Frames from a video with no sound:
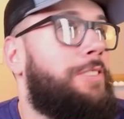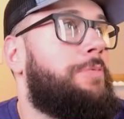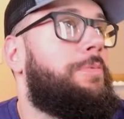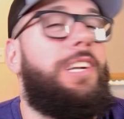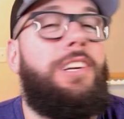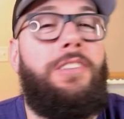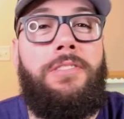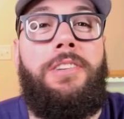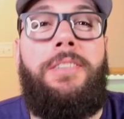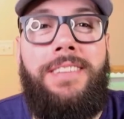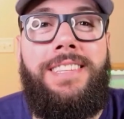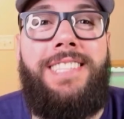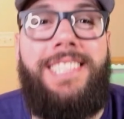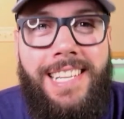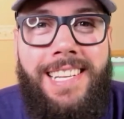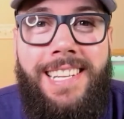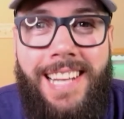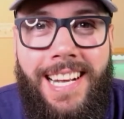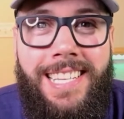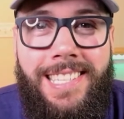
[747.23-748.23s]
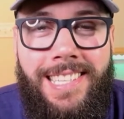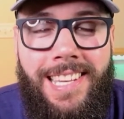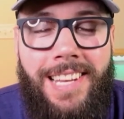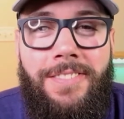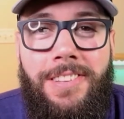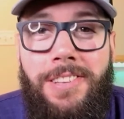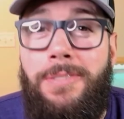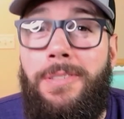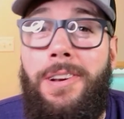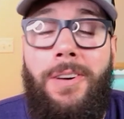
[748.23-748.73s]
You want to grow it to the next
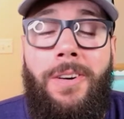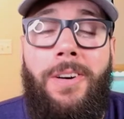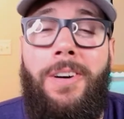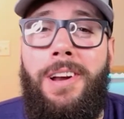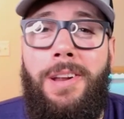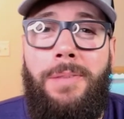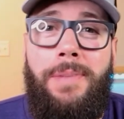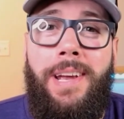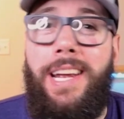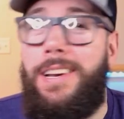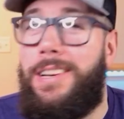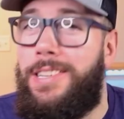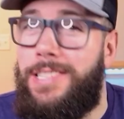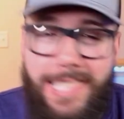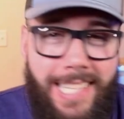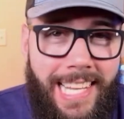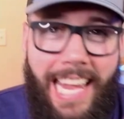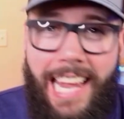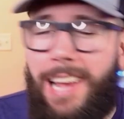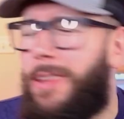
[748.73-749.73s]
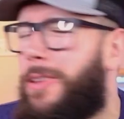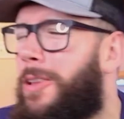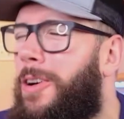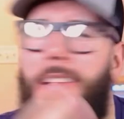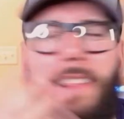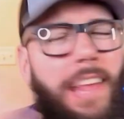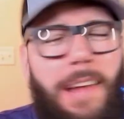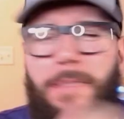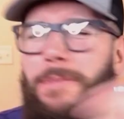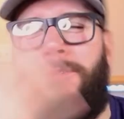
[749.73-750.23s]
level? You want to automate and scale
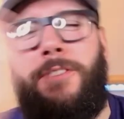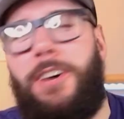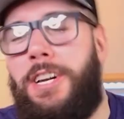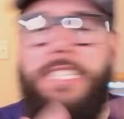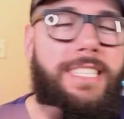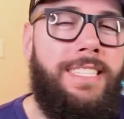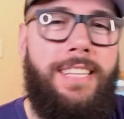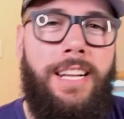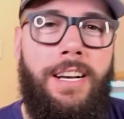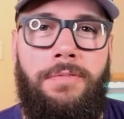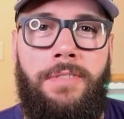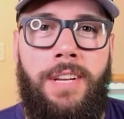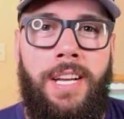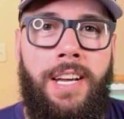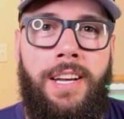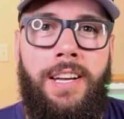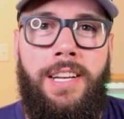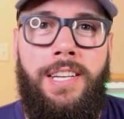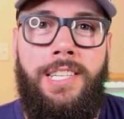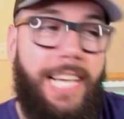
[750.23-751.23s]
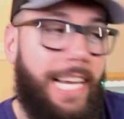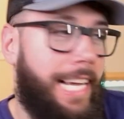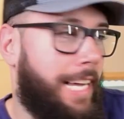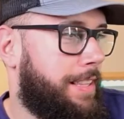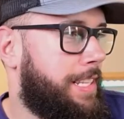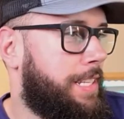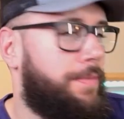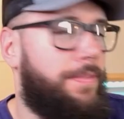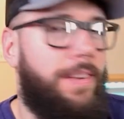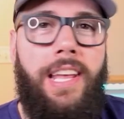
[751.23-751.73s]
all that fun stuff? Check out
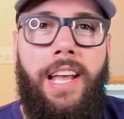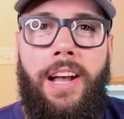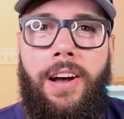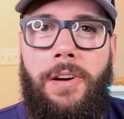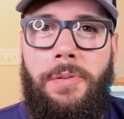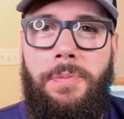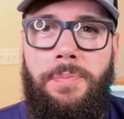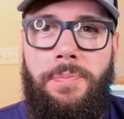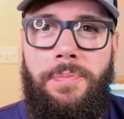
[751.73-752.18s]
this video.